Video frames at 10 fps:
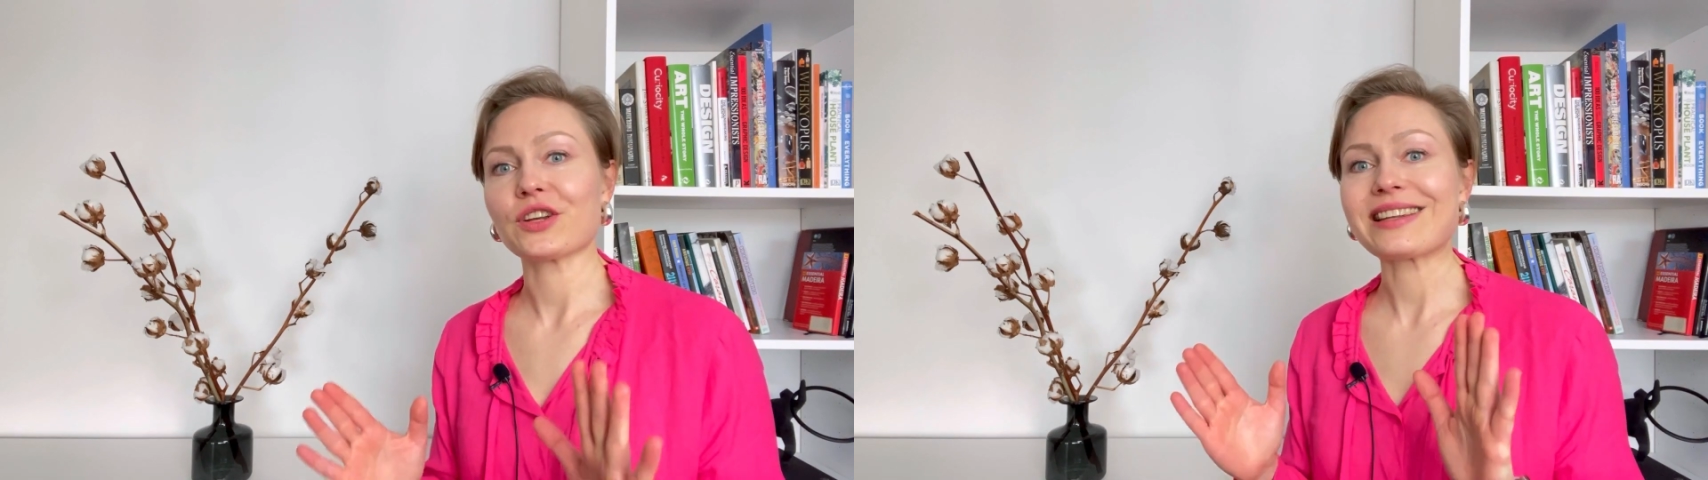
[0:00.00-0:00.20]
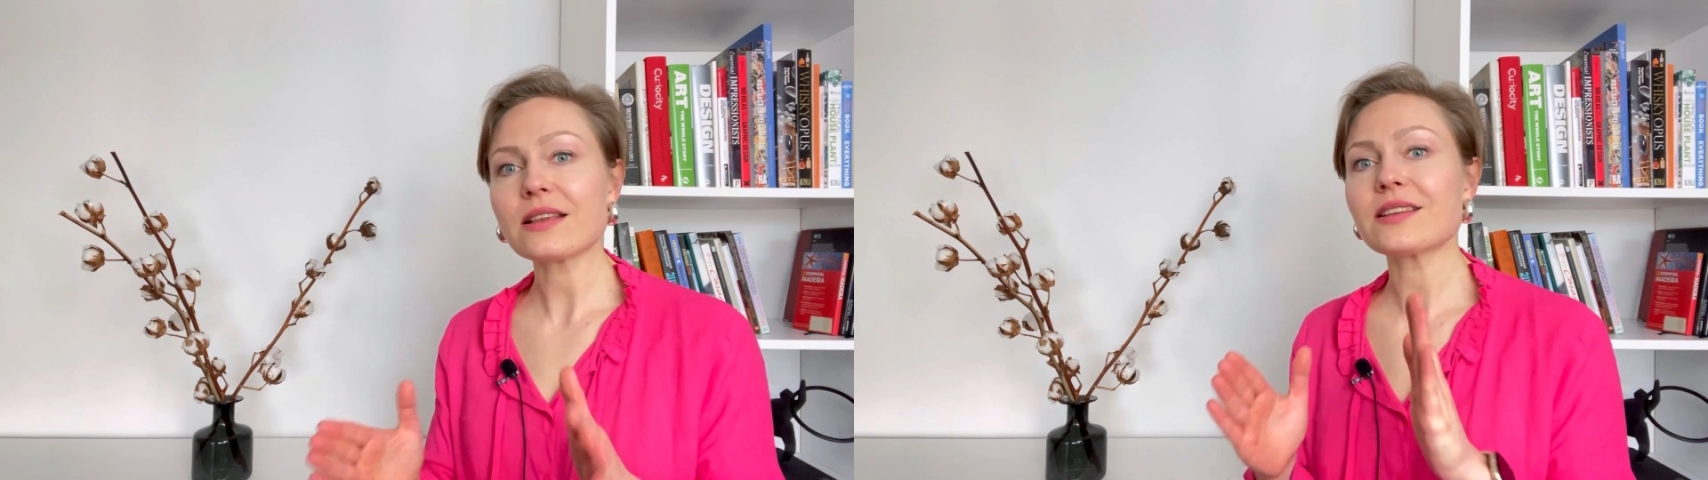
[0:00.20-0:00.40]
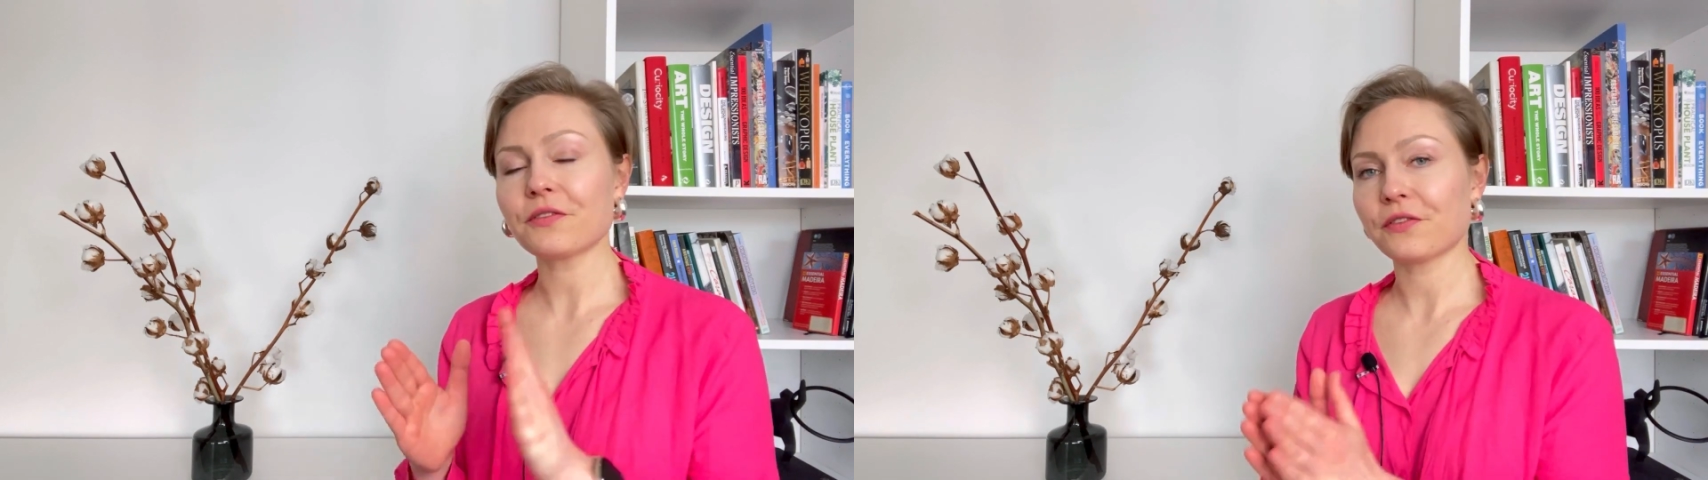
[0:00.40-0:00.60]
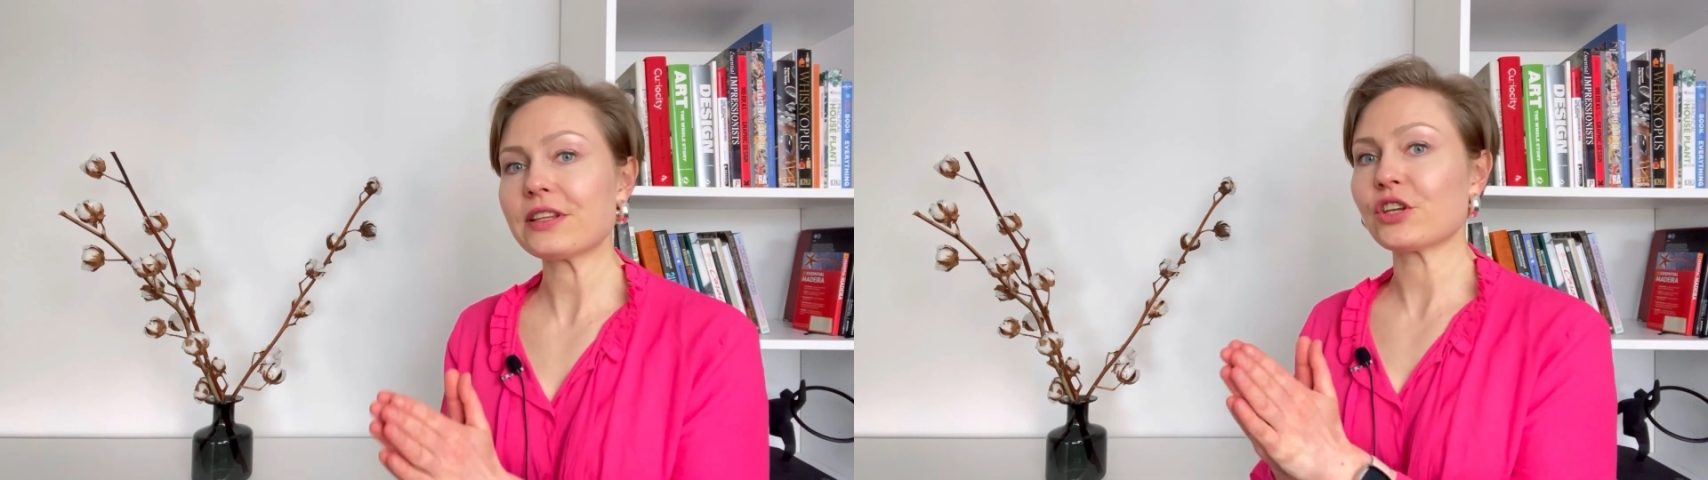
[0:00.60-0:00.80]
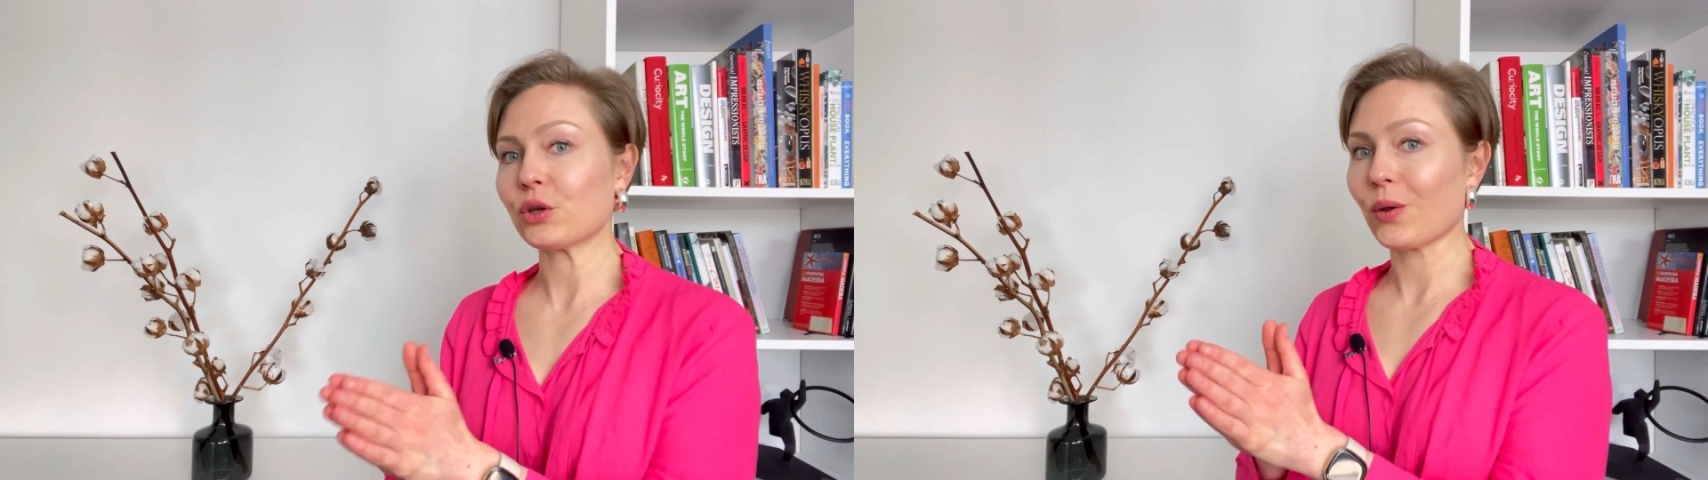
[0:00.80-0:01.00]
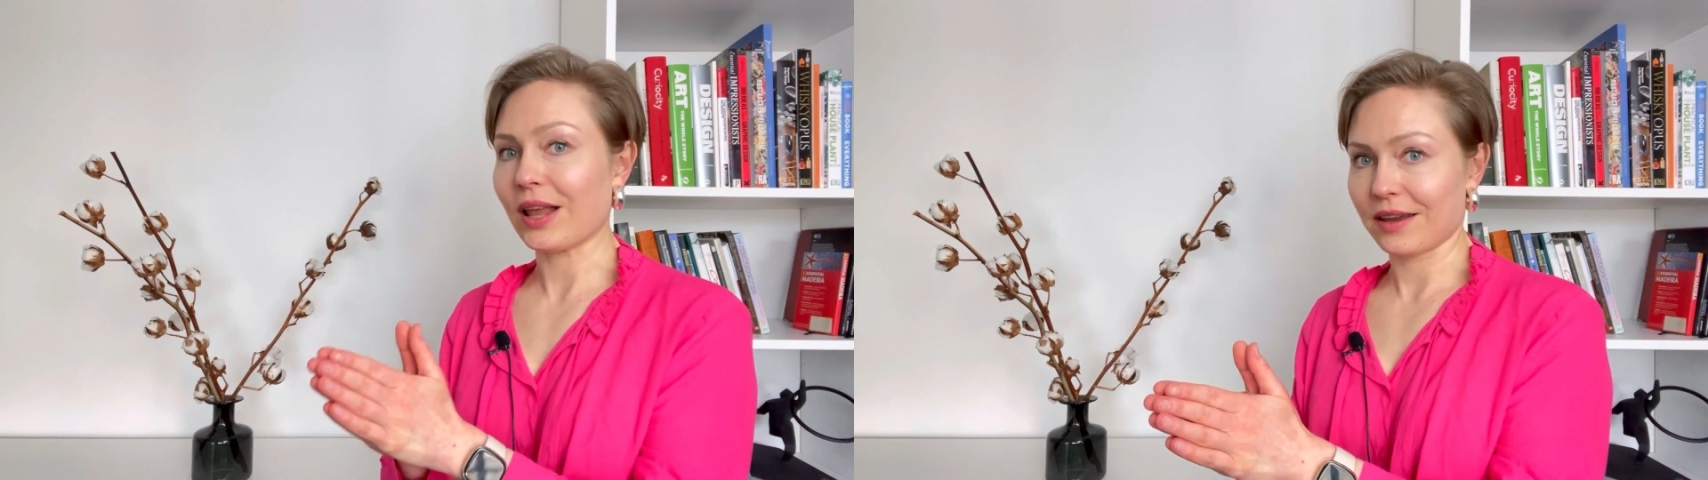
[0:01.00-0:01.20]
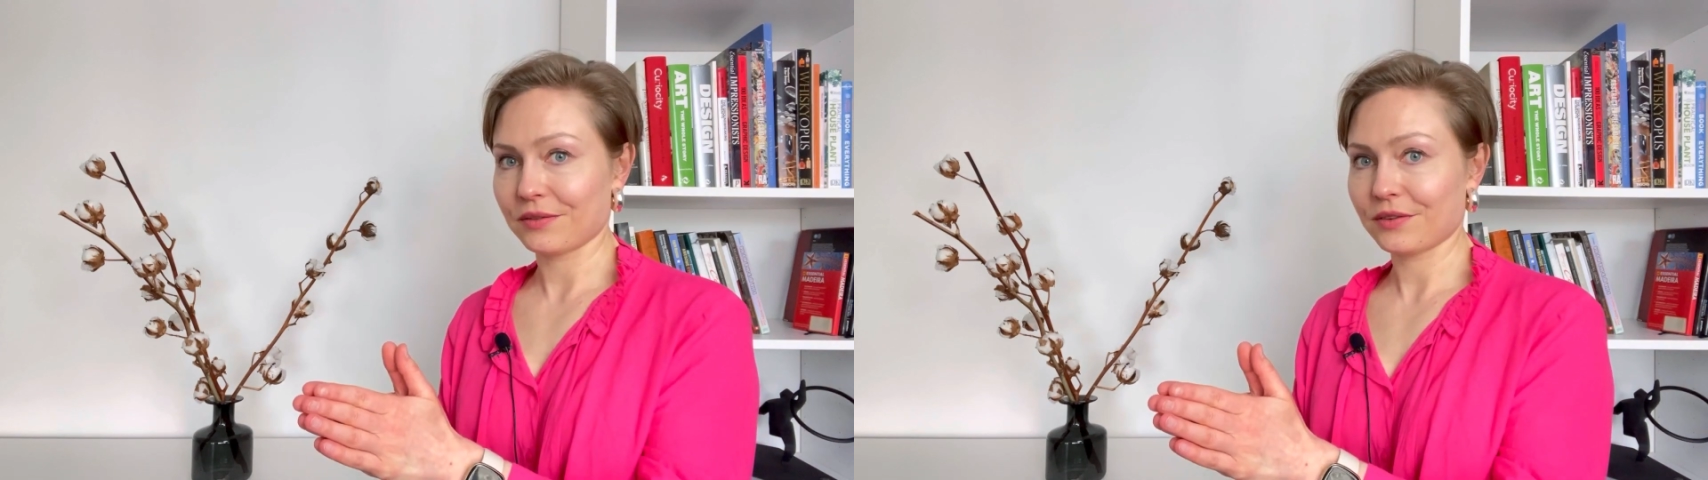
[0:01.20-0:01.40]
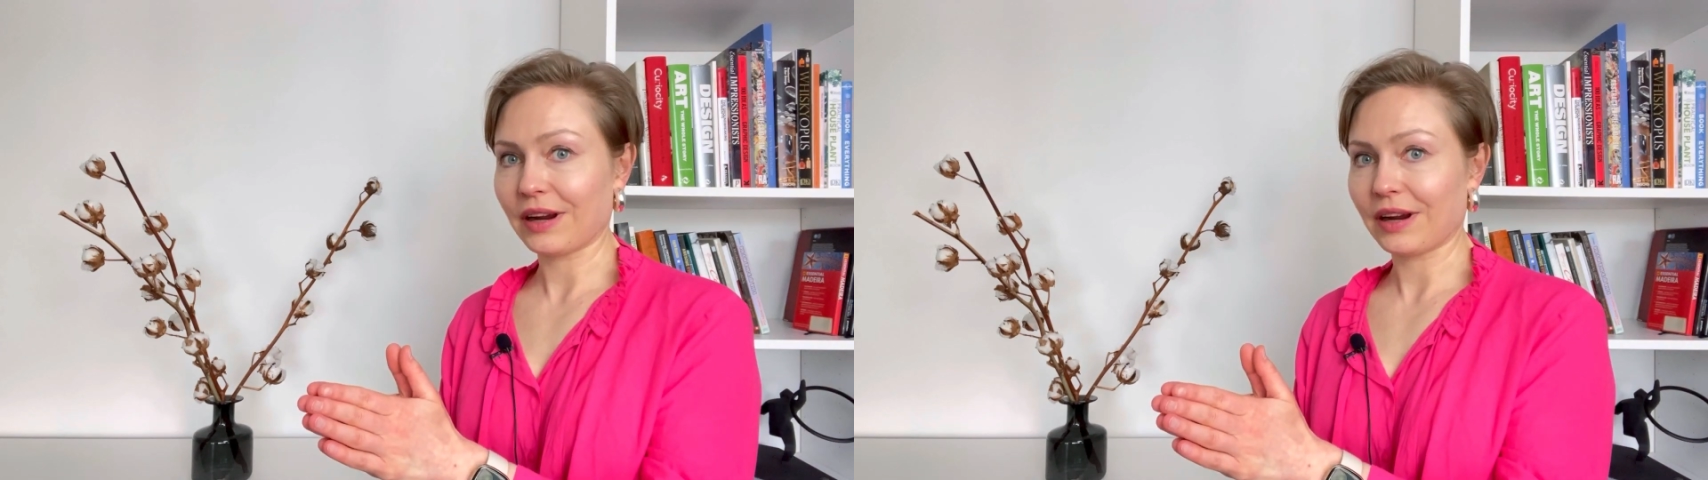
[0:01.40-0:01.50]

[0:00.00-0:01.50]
does it fit your life?